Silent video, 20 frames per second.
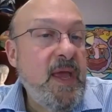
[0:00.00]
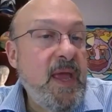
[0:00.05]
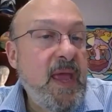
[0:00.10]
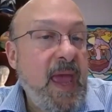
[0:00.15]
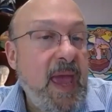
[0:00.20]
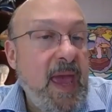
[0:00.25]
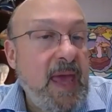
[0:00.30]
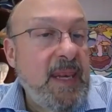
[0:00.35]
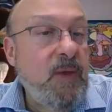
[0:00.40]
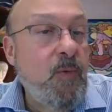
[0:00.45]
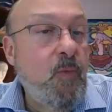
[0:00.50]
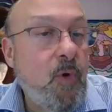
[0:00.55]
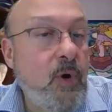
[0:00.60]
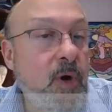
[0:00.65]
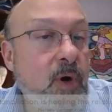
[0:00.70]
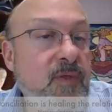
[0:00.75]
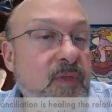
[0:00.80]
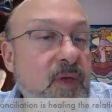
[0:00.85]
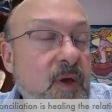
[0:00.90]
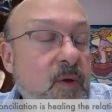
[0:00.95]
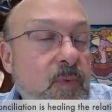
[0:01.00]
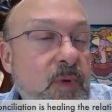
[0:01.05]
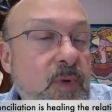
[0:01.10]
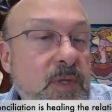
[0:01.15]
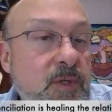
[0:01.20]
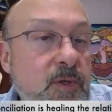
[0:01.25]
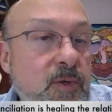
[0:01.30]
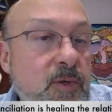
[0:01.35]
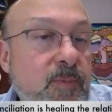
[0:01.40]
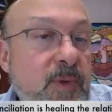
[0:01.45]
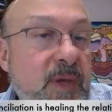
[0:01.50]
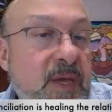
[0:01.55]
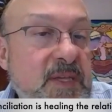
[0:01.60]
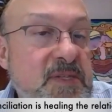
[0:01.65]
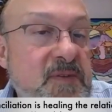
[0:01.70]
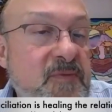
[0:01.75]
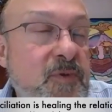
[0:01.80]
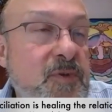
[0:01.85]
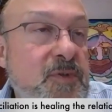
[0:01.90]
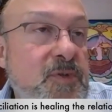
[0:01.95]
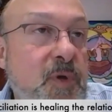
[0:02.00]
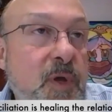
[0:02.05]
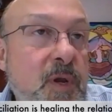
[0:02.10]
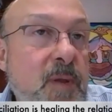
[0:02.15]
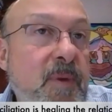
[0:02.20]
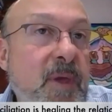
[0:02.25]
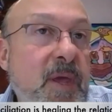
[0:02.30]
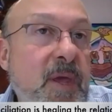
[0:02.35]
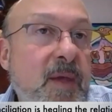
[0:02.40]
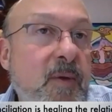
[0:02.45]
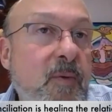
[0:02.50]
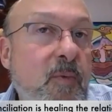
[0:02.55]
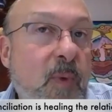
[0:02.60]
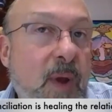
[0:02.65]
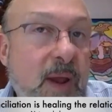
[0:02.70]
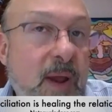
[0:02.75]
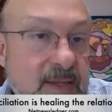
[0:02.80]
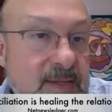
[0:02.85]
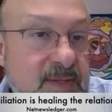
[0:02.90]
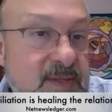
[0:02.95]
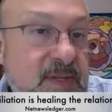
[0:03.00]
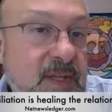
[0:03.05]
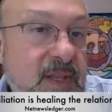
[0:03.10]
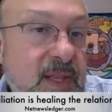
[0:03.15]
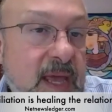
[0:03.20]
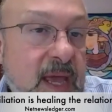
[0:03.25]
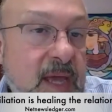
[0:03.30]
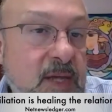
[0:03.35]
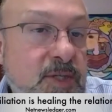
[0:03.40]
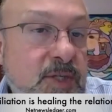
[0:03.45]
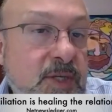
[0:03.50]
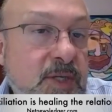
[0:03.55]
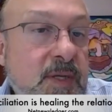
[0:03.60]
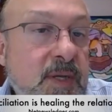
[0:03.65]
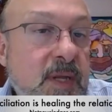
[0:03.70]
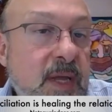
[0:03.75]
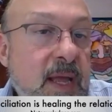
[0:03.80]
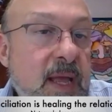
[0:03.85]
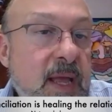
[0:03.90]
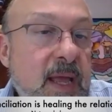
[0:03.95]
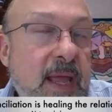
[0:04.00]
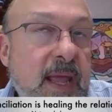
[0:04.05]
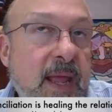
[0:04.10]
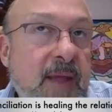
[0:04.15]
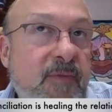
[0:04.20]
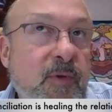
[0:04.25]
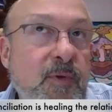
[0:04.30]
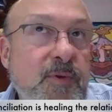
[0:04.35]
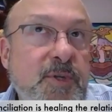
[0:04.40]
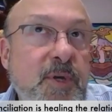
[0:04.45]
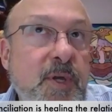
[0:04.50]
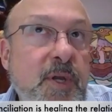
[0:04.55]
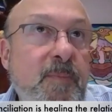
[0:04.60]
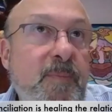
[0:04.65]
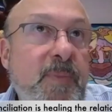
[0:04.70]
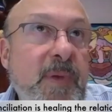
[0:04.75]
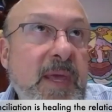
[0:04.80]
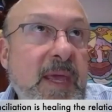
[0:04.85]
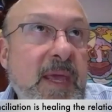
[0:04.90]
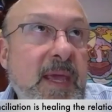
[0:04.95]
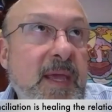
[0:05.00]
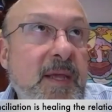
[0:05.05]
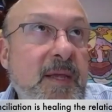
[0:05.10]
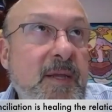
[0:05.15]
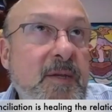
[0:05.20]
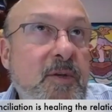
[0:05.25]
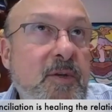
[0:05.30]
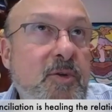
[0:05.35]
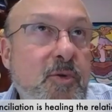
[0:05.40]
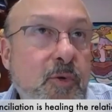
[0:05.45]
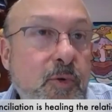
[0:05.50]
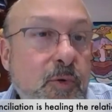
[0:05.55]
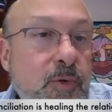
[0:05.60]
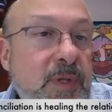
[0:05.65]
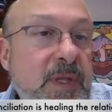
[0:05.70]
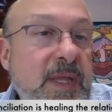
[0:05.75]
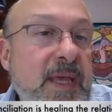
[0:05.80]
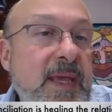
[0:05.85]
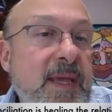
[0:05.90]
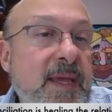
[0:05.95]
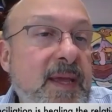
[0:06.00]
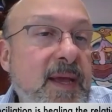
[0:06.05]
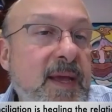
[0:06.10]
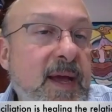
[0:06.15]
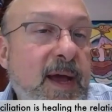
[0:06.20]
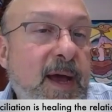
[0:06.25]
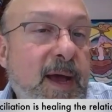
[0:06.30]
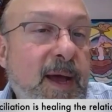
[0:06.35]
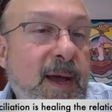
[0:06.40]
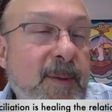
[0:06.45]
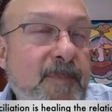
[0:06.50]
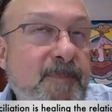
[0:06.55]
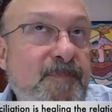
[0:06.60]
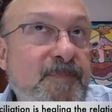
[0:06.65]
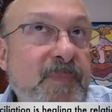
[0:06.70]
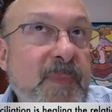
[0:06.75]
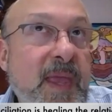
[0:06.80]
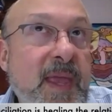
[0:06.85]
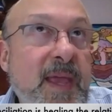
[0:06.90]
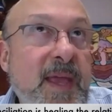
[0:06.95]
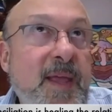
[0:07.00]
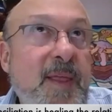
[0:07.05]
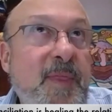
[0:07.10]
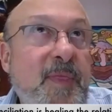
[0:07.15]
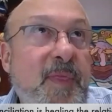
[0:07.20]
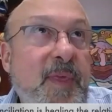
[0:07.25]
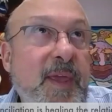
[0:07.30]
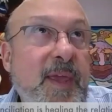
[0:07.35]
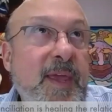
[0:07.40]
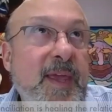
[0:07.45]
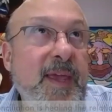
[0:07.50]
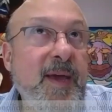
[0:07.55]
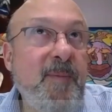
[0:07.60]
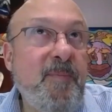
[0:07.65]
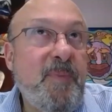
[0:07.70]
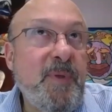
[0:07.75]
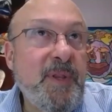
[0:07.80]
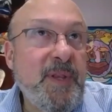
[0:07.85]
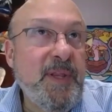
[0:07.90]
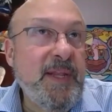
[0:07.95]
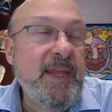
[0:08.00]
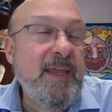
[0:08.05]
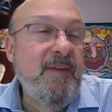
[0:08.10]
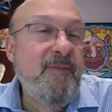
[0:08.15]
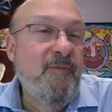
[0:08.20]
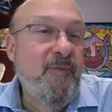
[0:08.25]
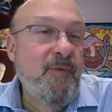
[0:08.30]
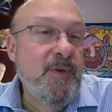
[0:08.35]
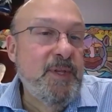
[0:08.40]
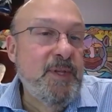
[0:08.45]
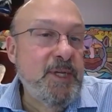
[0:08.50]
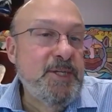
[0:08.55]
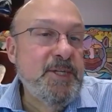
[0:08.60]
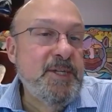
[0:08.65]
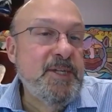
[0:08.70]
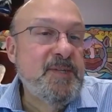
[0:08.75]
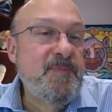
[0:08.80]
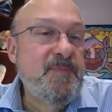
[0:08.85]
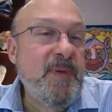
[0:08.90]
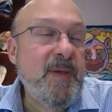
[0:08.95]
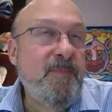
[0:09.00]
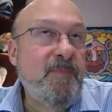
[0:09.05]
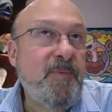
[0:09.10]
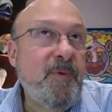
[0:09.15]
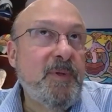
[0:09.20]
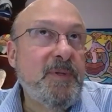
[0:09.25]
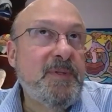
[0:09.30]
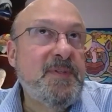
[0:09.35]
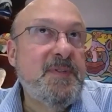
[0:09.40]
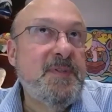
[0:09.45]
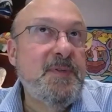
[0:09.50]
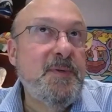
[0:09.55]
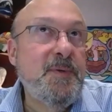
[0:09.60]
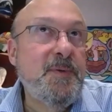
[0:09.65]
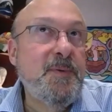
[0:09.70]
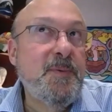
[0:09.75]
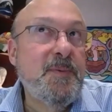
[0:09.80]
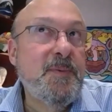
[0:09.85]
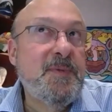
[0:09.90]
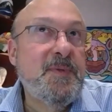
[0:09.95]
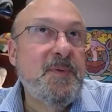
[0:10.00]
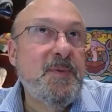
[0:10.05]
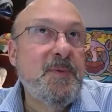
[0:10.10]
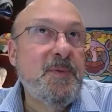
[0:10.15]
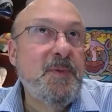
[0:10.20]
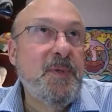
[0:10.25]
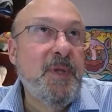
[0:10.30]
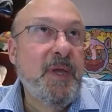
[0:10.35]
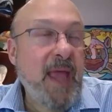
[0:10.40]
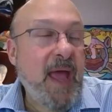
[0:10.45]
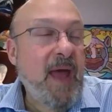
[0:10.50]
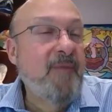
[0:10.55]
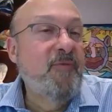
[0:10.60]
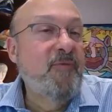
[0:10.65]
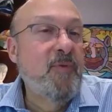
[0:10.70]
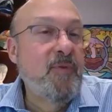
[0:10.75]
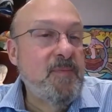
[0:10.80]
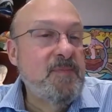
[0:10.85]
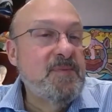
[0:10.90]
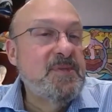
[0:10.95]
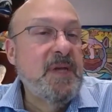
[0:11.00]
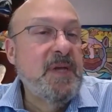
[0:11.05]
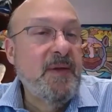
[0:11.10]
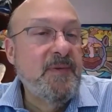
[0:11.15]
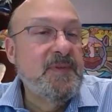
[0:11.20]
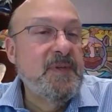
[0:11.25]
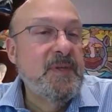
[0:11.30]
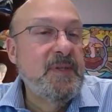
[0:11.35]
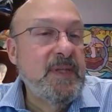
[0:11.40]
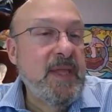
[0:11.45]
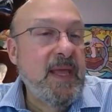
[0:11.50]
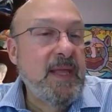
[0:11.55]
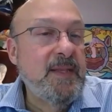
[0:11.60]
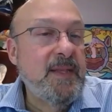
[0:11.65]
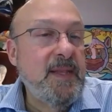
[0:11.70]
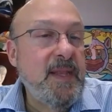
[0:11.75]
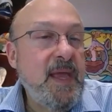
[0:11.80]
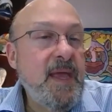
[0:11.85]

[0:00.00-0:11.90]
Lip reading: any work that we do, because if there's going to be reconciliation, if there's going to be truly the ability for Indigenous people to look after themselves and